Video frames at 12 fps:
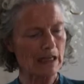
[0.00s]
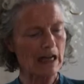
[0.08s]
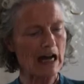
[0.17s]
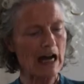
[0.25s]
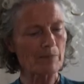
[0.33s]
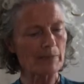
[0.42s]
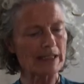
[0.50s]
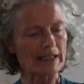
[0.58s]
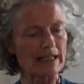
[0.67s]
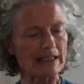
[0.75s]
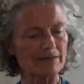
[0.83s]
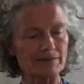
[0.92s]
up and
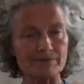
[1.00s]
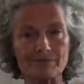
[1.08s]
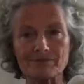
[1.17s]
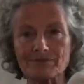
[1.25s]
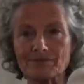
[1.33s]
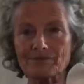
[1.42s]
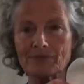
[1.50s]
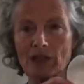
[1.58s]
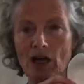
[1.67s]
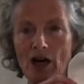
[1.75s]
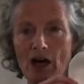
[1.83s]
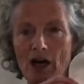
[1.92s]
down
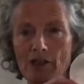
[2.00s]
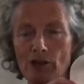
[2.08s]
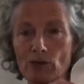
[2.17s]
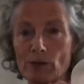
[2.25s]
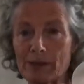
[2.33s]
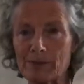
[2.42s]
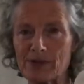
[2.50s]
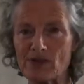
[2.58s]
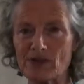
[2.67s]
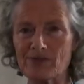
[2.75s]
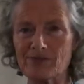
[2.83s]
on your ribs.